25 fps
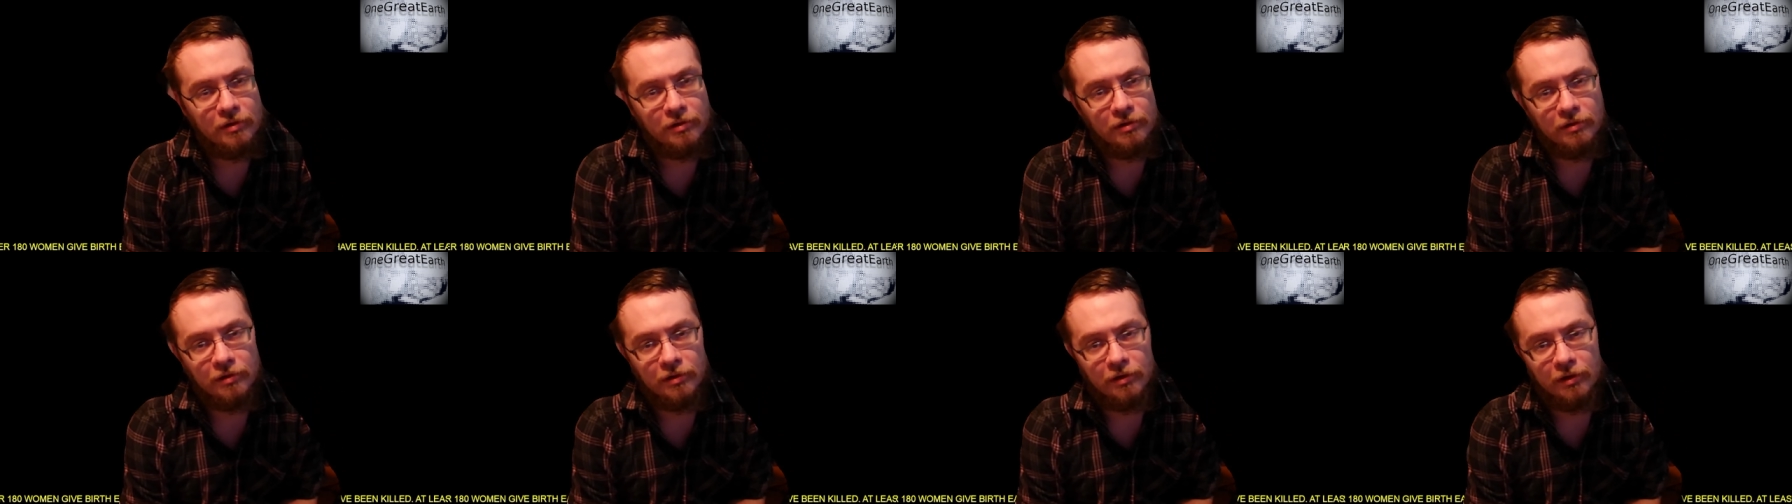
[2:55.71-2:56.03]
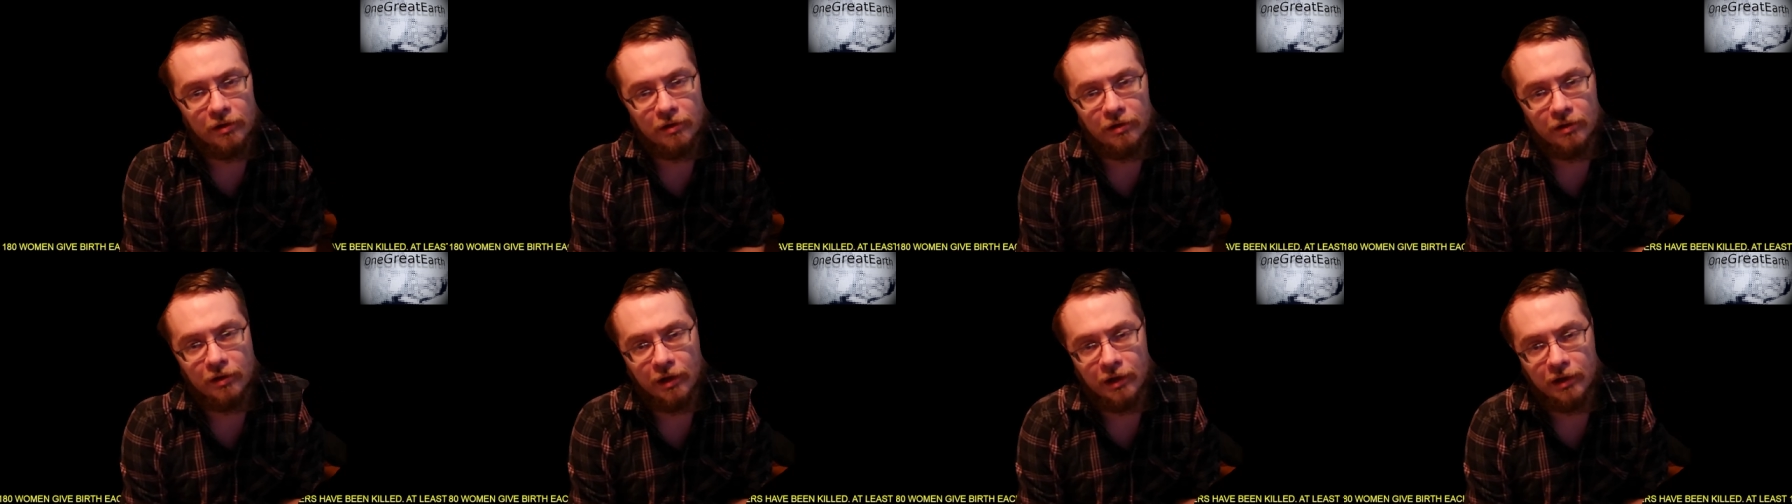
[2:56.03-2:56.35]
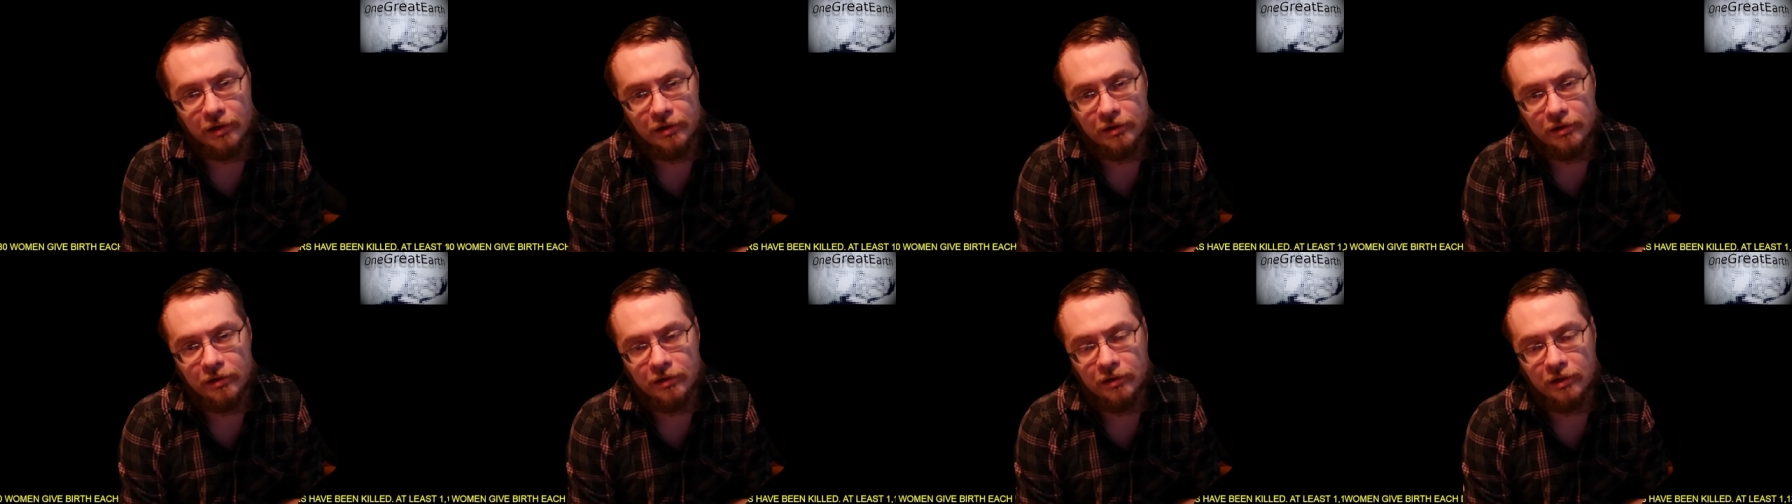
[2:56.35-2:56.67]
yet I
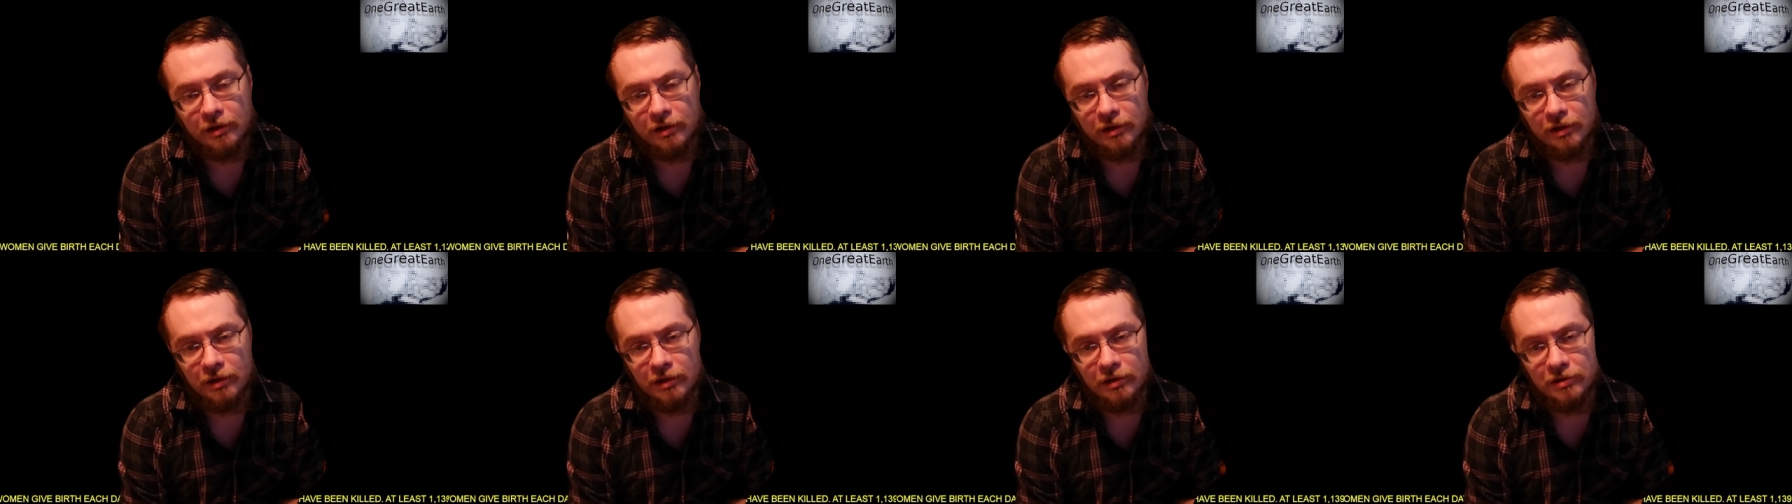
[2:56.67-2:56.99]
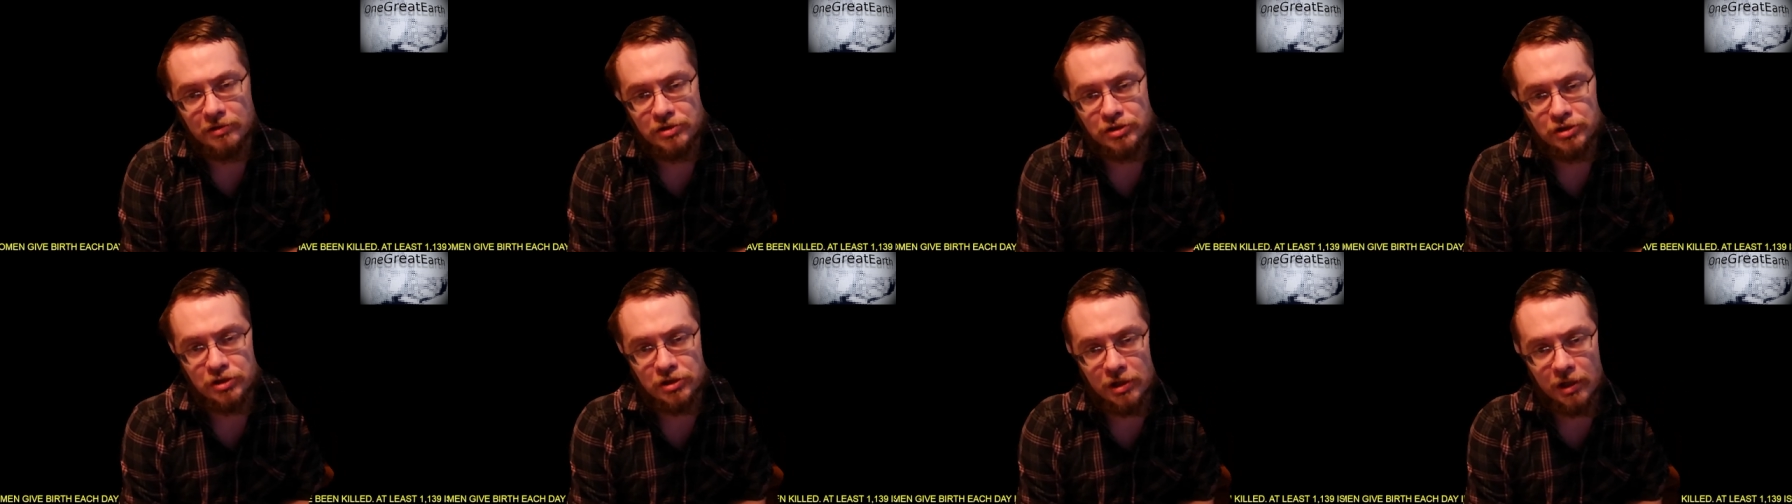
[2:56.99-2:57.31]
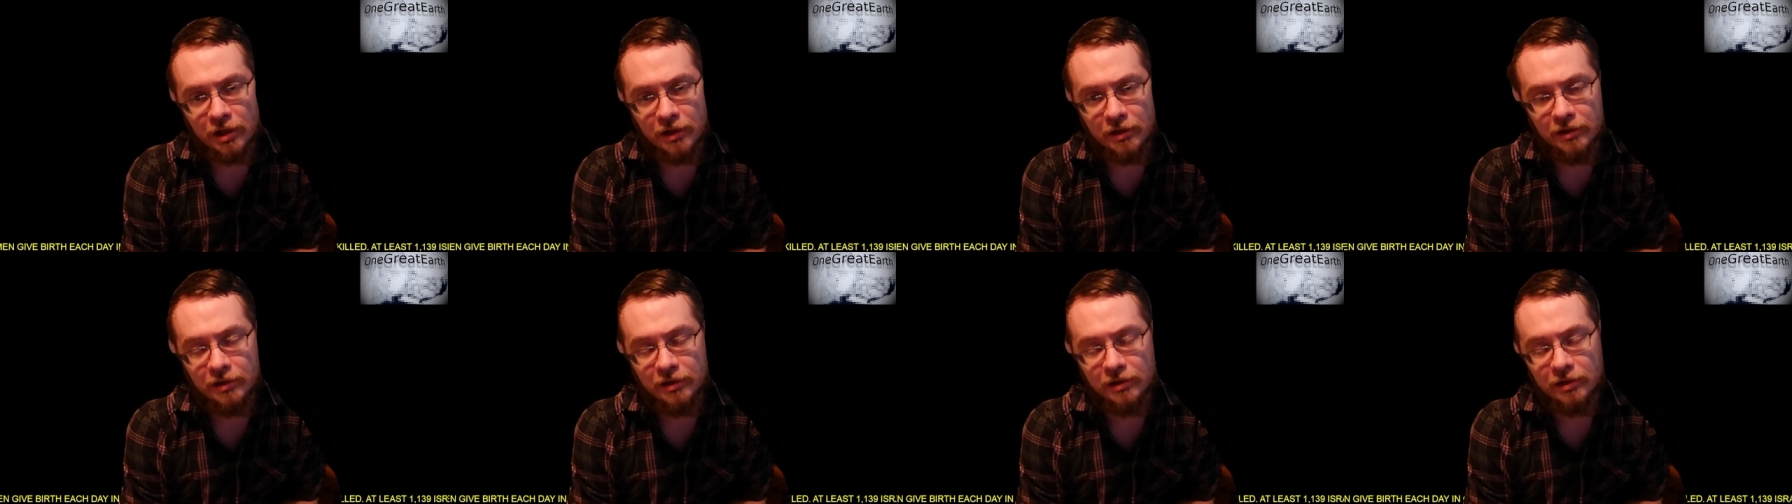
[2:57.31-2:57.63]
get a
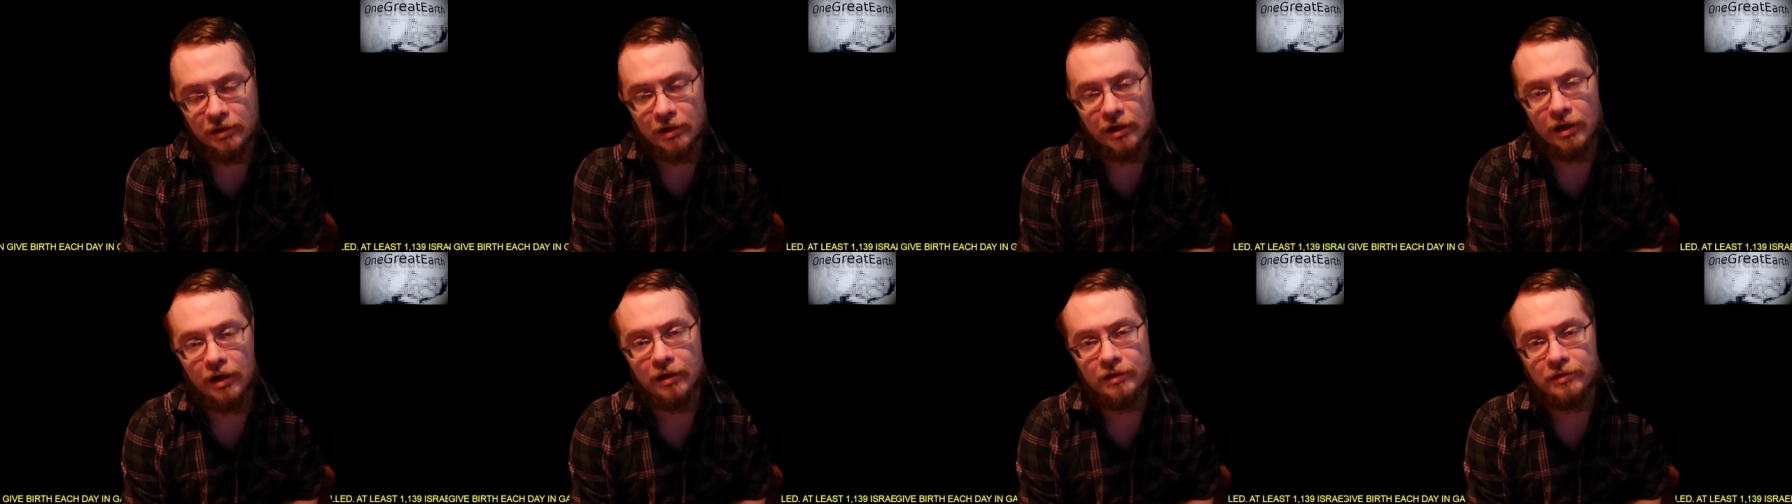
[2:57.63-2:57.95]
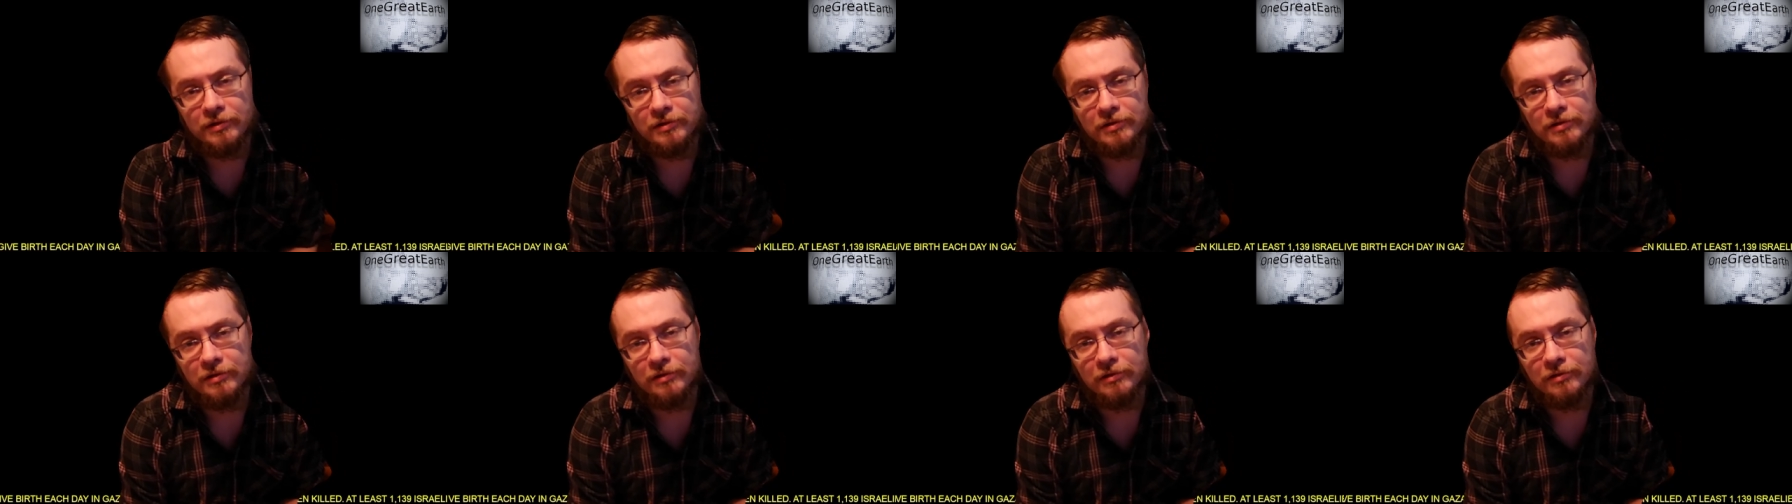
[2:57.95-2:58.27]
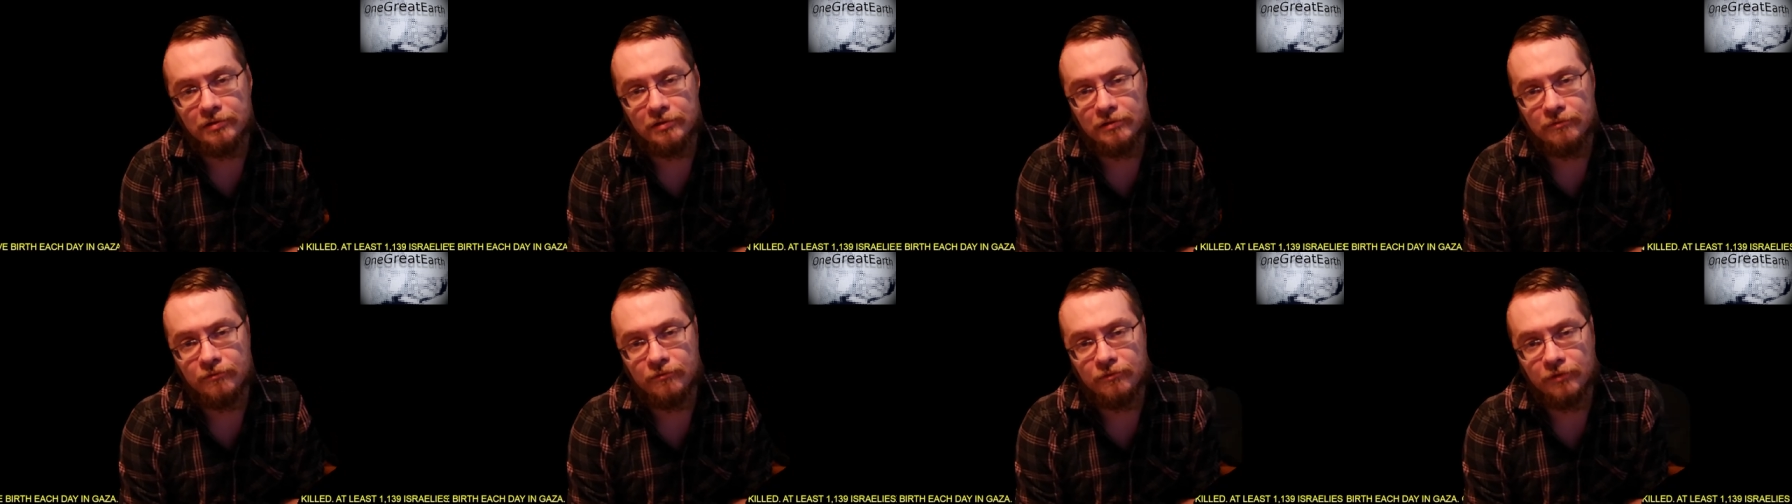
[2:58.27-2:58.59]
shocking content
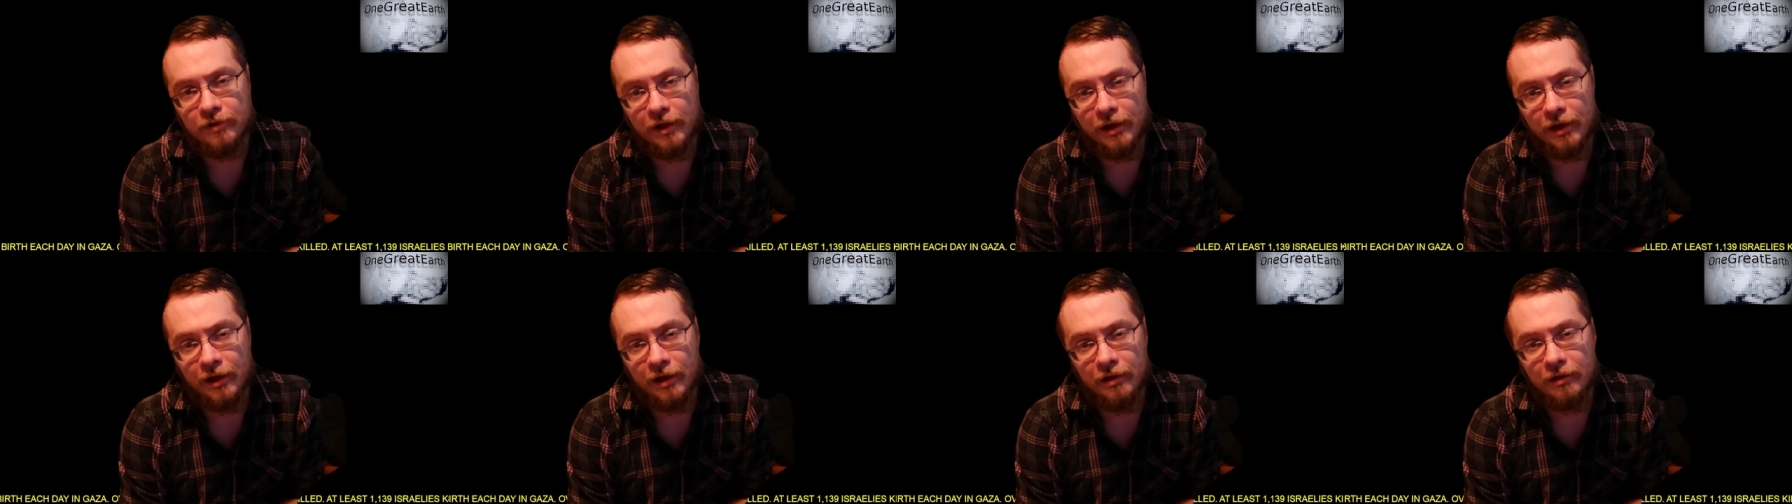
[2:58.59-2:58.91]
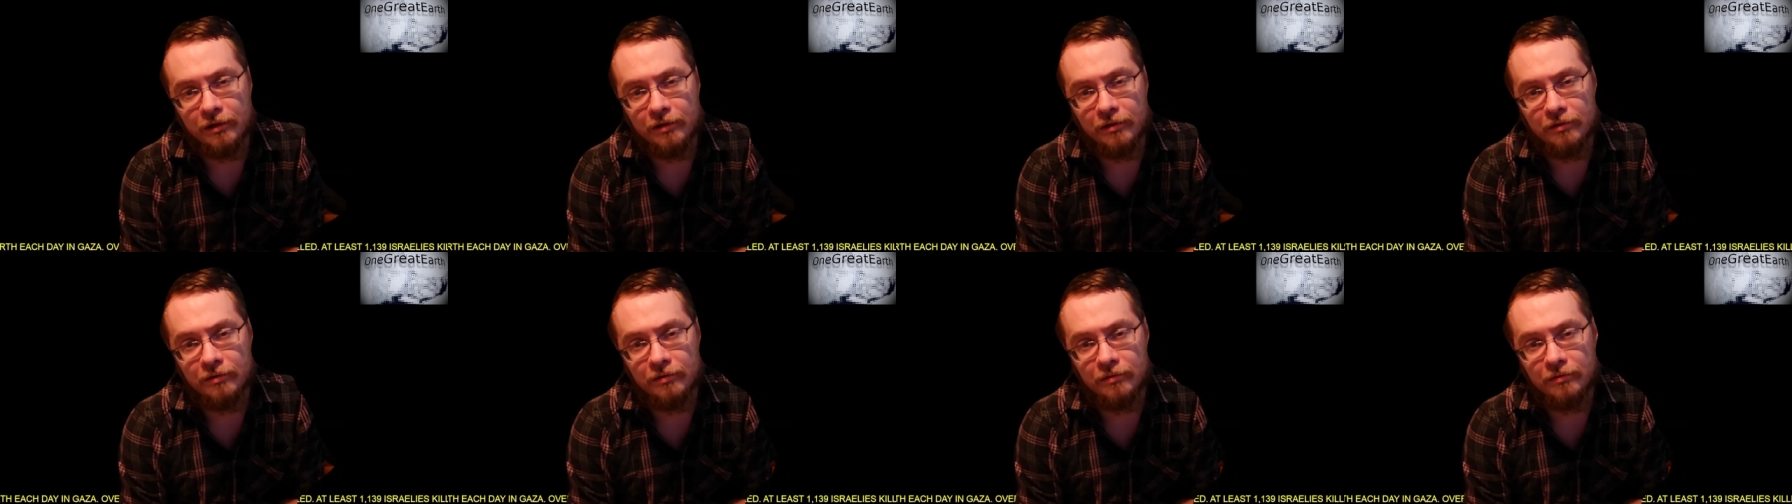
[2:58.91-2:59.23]
flag